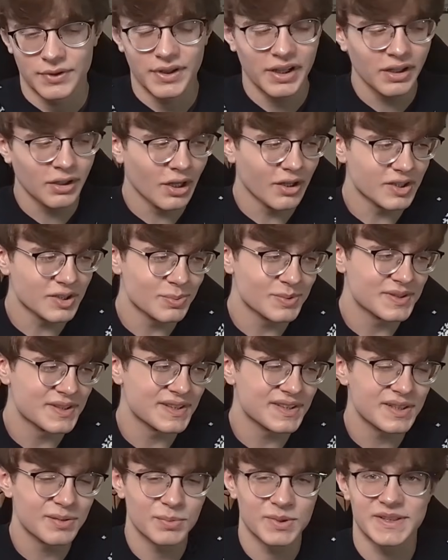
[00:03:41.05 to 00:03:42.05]
announcement
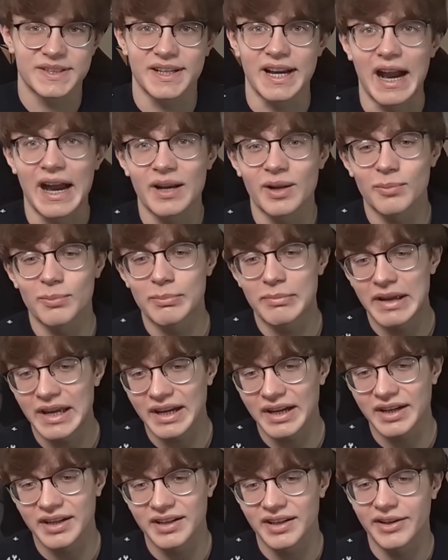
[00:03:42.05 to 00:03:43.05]
system is kinda meh.
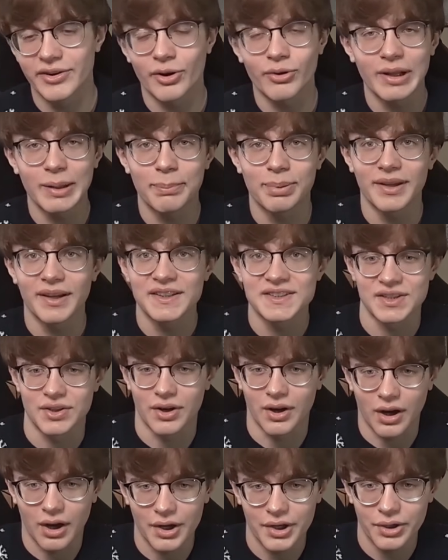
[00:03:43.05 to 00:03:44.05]
It only plays an
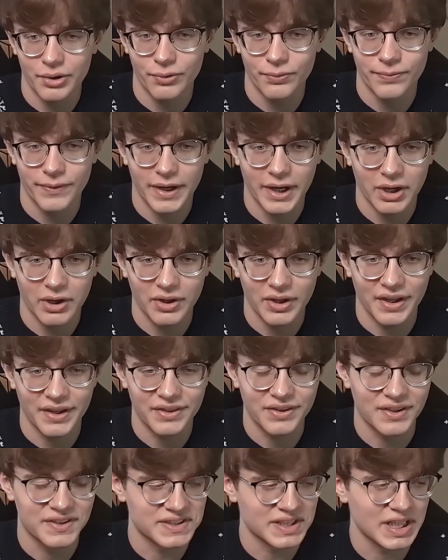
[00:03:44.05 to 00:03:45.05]
audio file
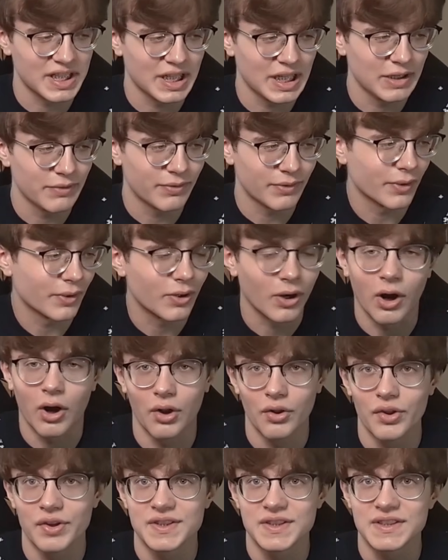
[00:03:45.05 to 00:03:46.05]
and doesn't even
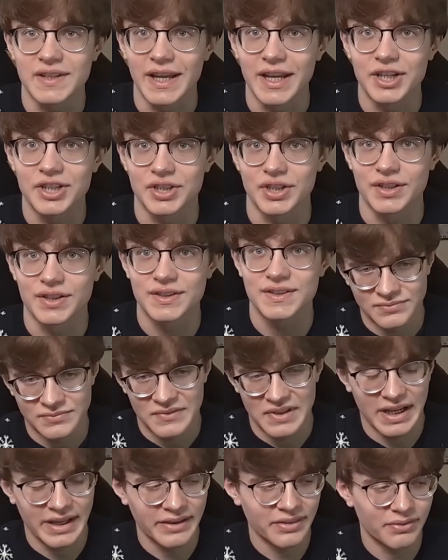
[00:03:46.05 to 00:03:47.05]
call the stations.
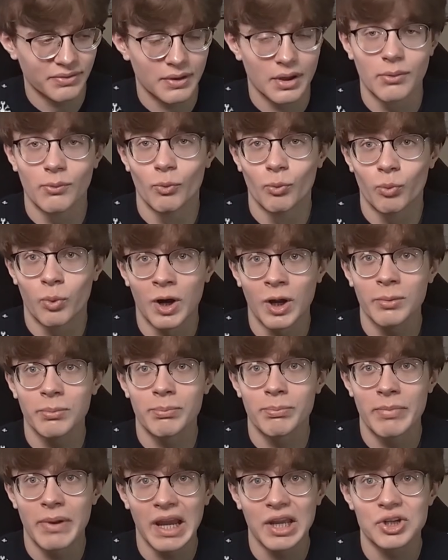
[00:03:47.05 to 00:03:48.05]
And
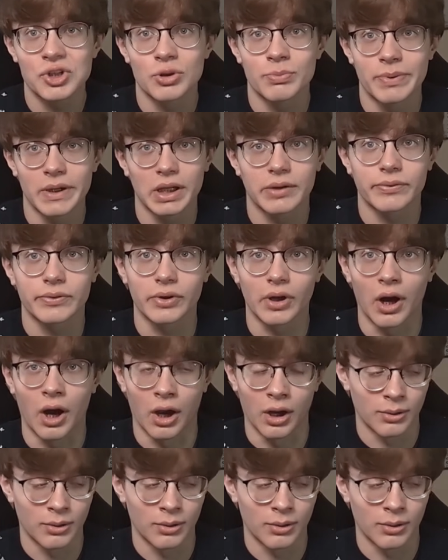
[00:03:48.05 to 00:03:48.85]
one major big flaw,